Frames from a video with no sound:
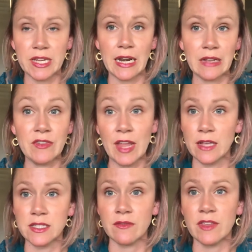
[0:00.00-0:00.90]
kind of
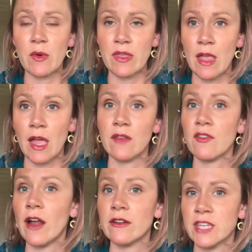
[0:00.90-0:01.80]
negatively, with negative
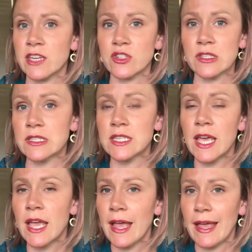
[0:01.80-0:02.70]
connotations,
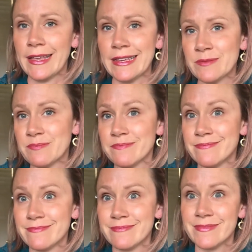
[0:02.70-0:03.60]
and
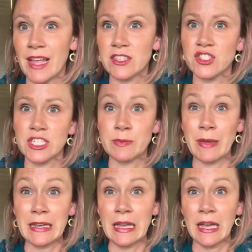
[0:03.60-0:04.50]
that's just
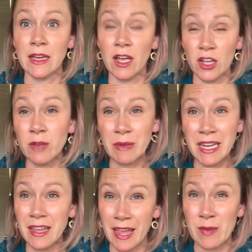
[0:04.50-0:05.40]
been a good
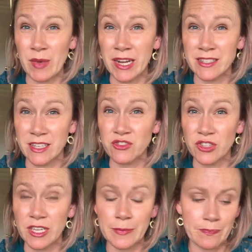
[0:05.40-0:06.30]
media campaign,
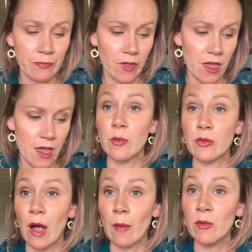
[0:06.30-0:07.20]
essentially. The
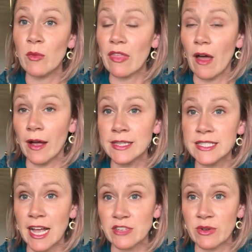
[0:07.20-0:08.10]
problem with
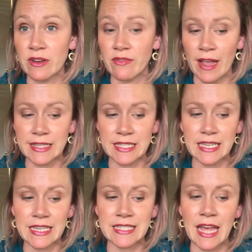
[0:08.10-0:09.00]
unsaturated fats
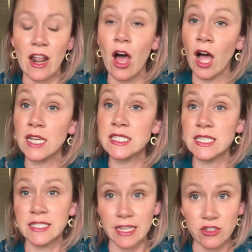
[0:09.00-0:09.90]
is that
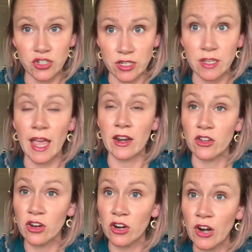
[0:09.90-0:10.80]
oxidation can
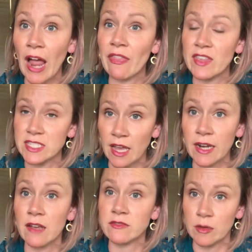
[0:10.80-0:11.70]
occur at the
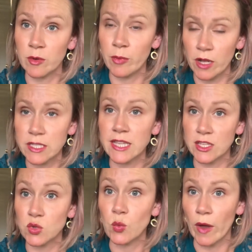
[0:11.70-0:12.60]
site of double bonds.
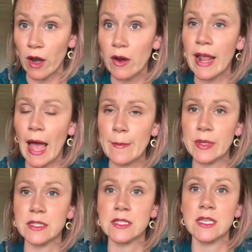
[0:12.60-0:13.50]
That's where it
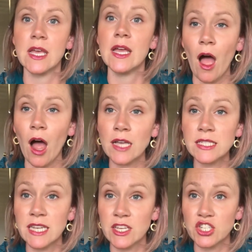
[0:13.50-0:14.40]
happens.
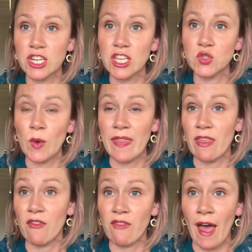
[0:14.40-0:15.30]
Oxidation is when
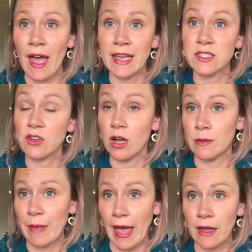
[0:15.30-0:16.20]
the fat has
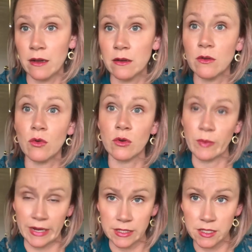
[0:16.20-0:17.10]
gone bad or
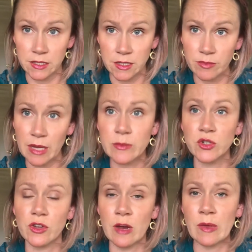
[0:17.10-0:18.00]
rancid, sometimes
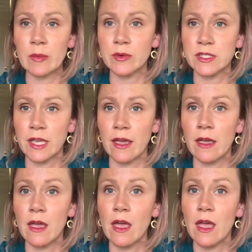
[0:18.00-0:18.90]
you'll hear people
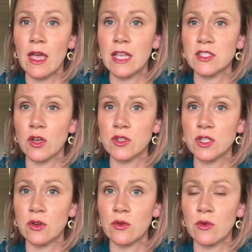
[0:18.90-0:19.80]
say. It's
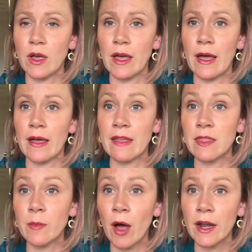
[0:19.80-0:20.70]
also in
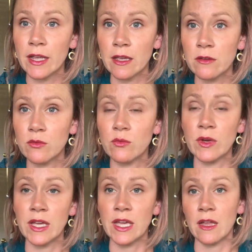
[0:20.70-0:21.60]
the body,
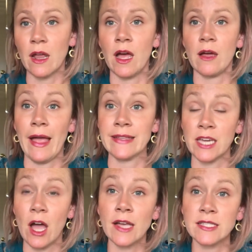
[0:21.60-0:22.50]
we eat
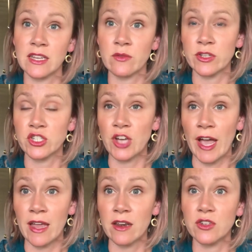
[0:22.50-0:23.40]
antioxidant-rich
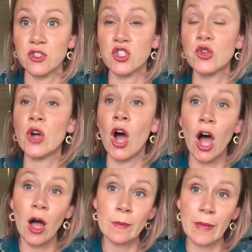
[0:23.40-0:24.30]
diet to
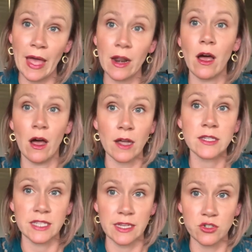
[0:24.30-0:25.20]
combat
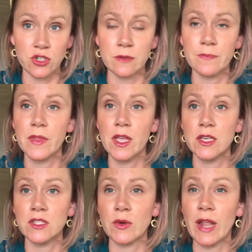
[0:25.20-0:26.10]
oxidation.
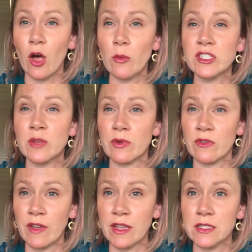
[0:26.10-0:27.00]
So it helps to
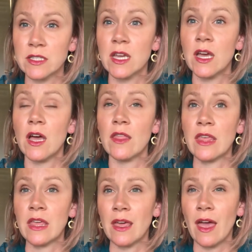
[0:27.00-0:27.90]
prevent
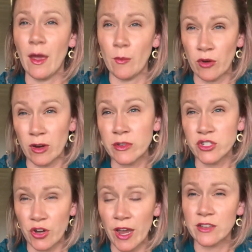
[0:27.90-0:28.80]
the
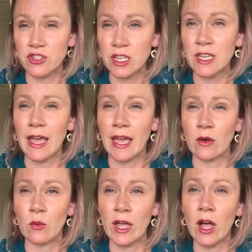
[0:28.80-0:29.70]
premature aging
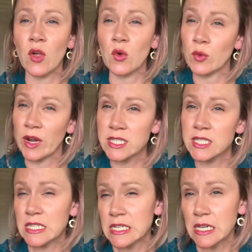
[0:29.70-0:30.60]
and what we call
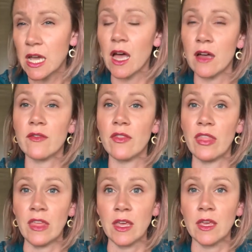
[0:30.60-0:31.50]
rusting of
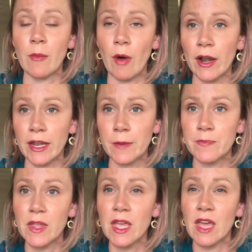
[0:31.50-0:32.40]
the body.
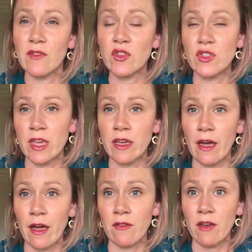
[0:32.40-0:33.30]
If you think
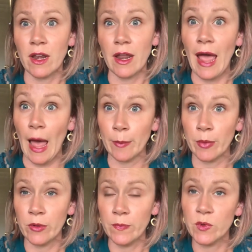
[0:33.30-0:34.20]
of an
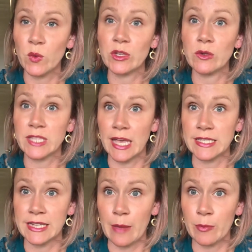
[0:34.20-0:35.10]
apple, when you
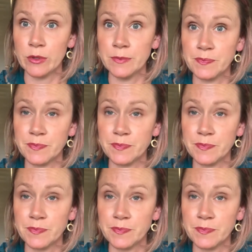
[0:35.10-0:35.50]
slice an apple,